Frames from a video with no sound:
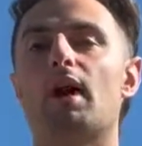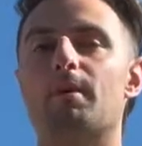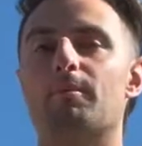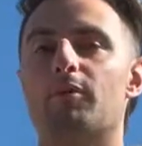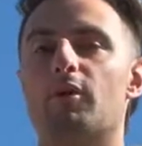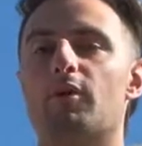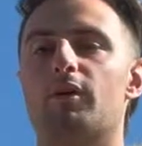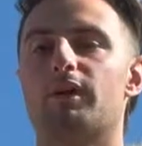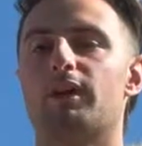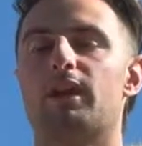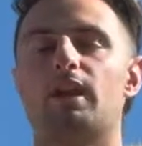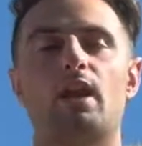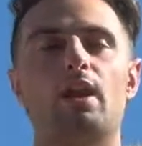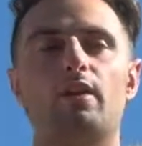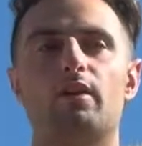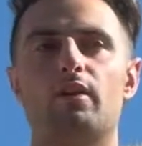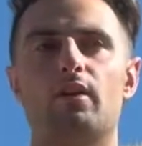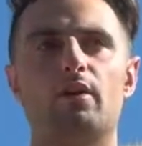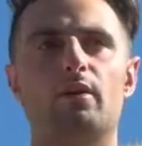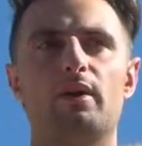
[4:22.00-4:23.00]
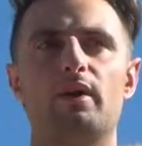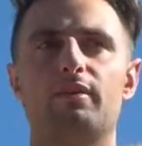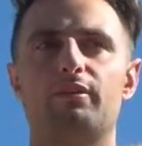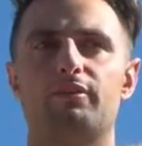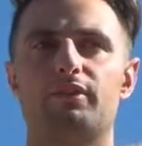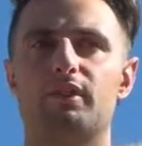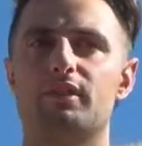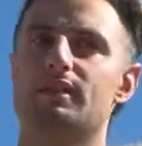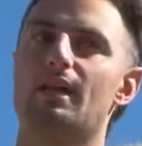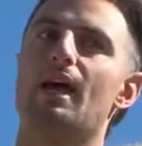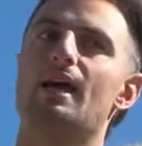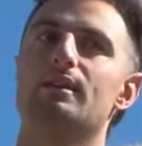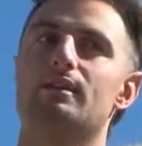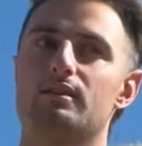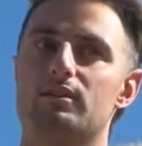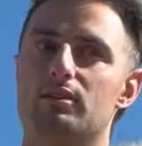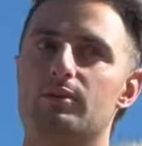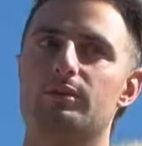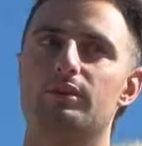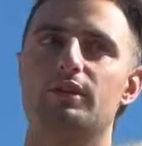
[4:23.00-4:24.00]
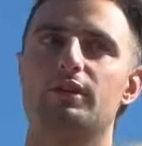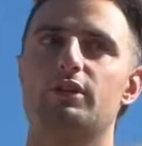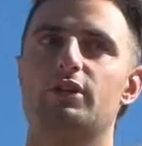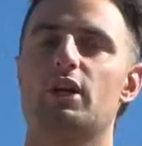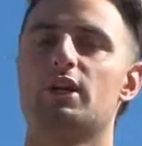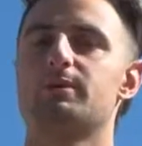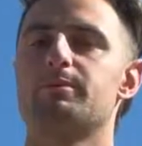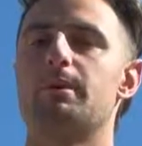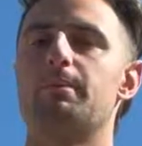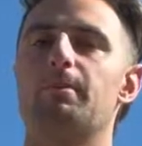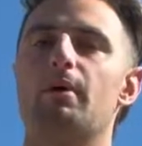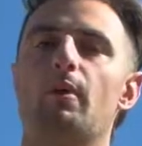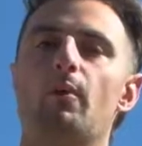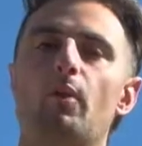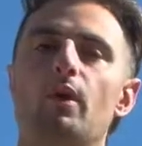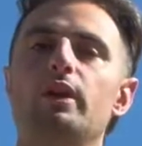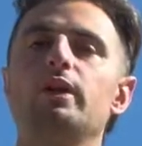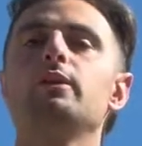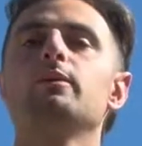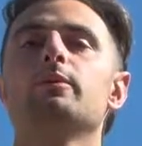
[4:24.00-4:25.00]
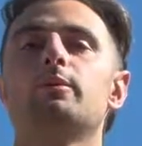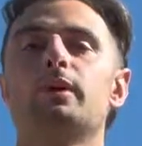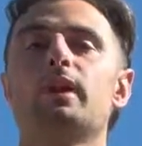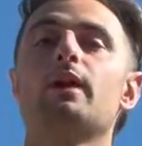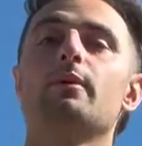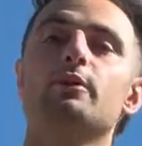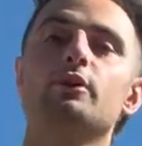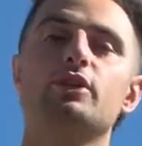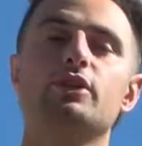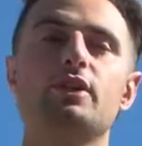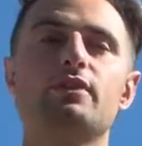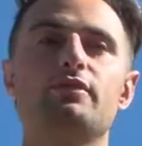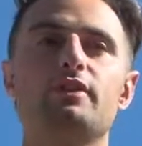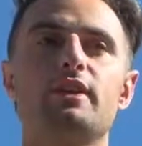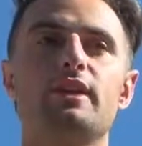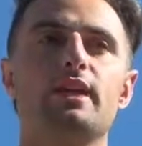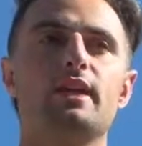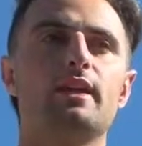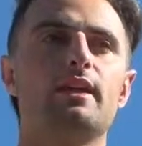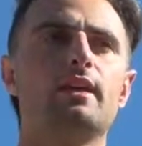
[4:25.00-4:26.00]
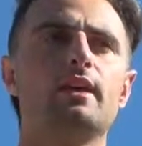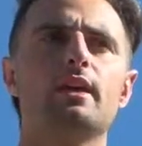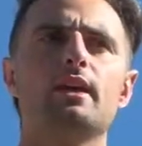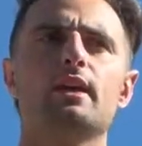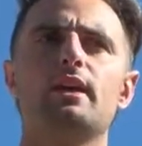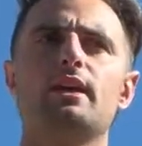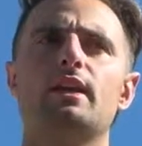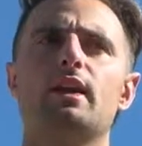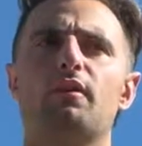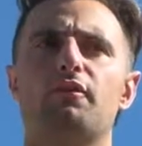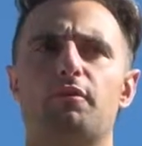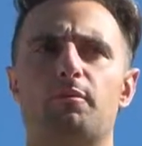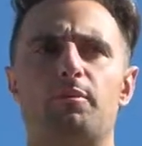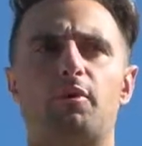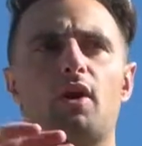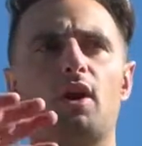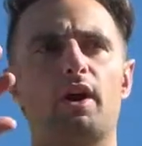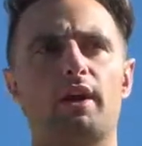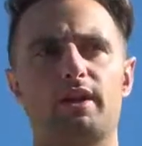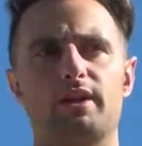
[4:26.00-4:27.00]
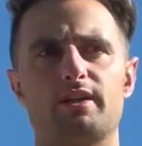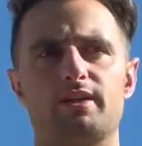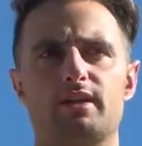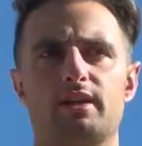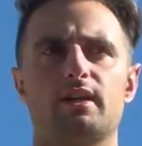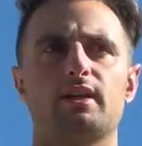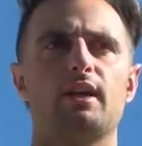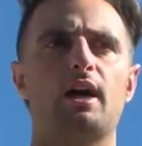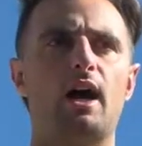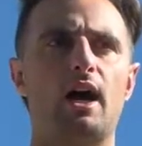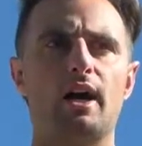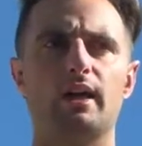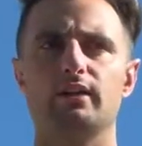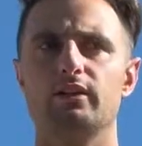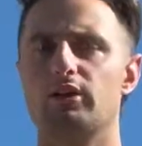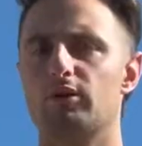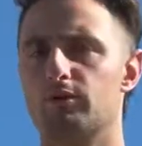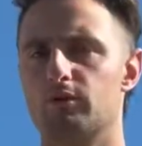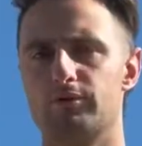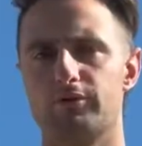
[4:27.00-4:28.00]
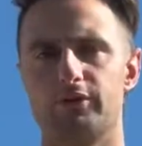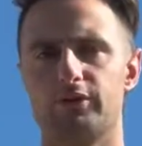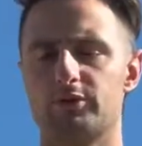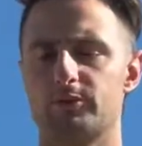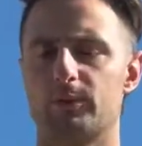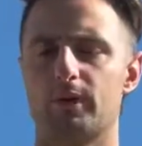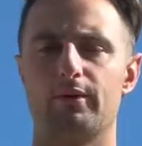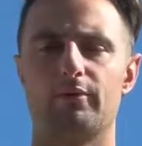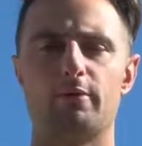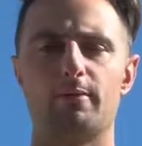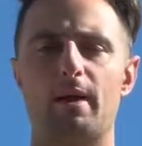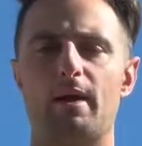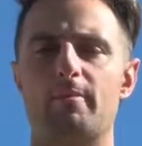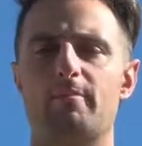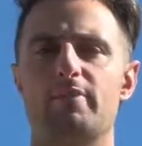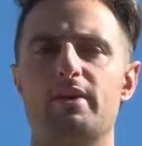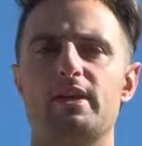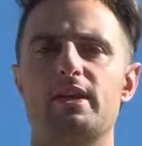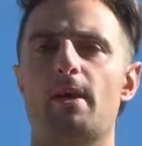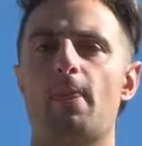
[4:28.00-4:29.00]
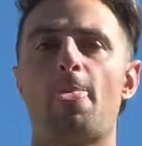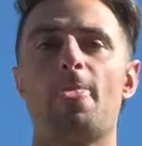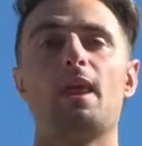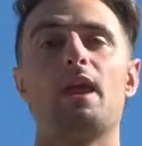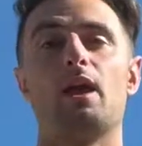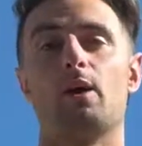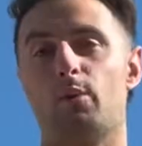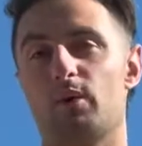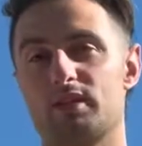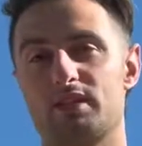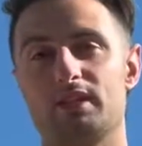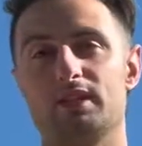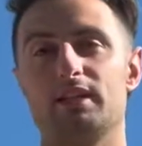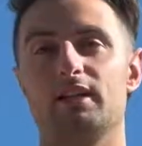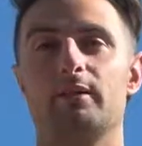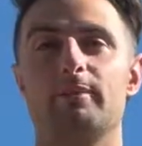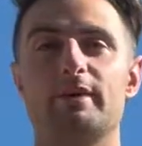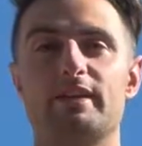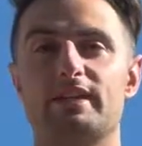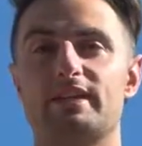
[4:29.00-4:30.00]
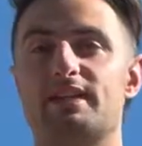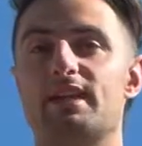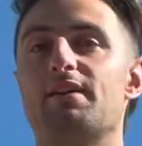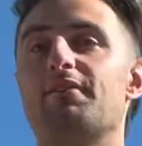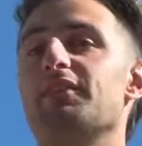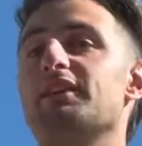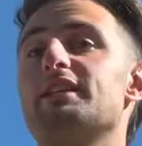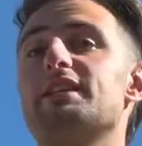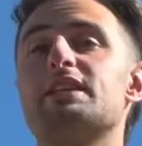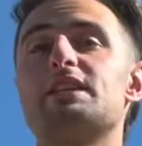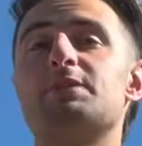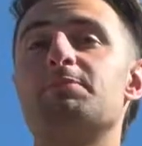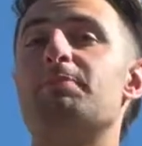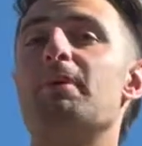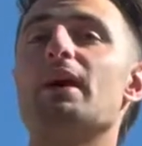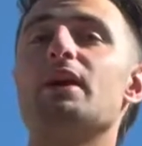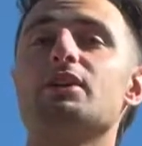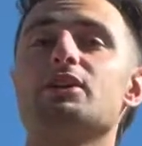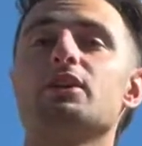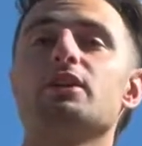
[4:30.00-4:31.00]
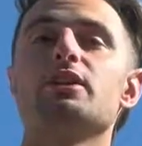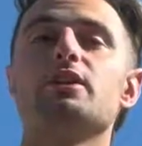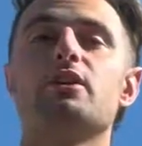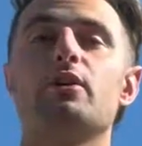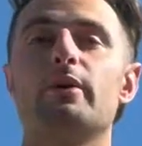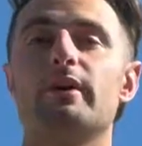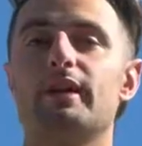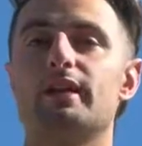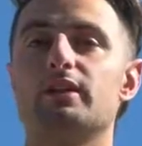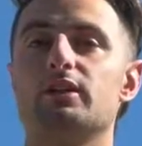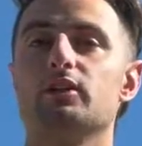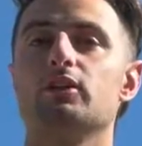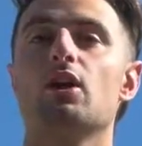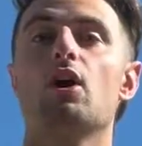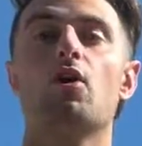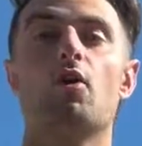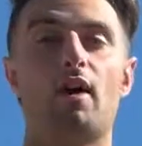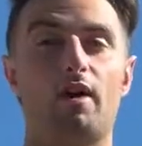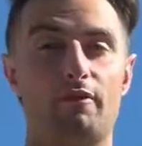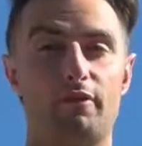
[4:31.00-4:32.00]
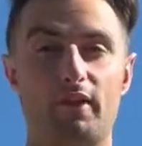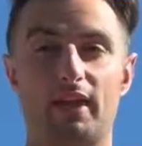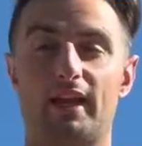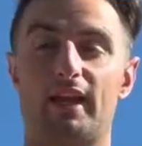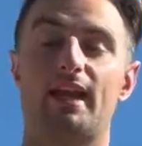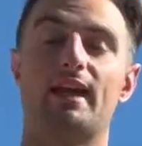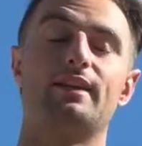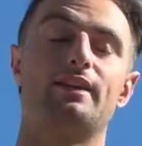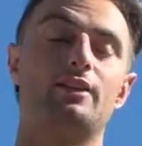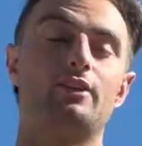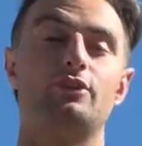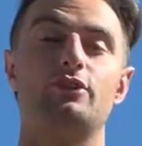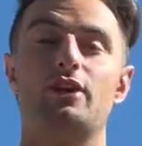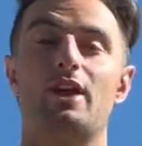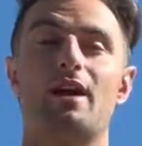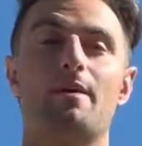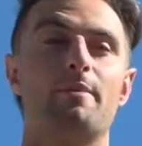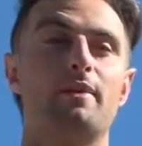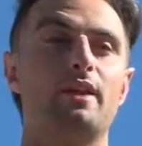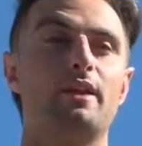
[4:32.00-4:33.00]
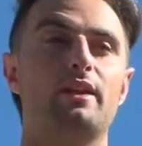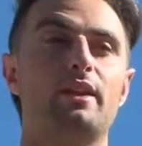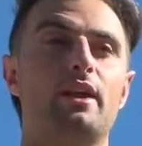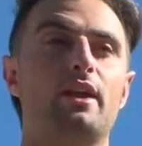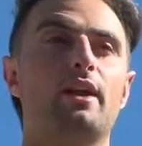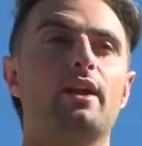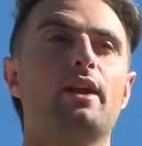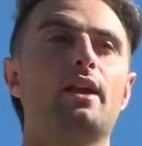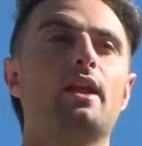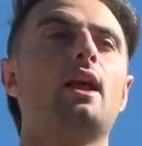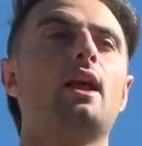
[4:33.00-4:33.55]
broke it in, I don't know if this has to do with the adjustment, but when I was shifting it, from park into high, low, reverse, whatever it might be, it was a little bit stiff, especially going into low. I feel like I had to jam it in there.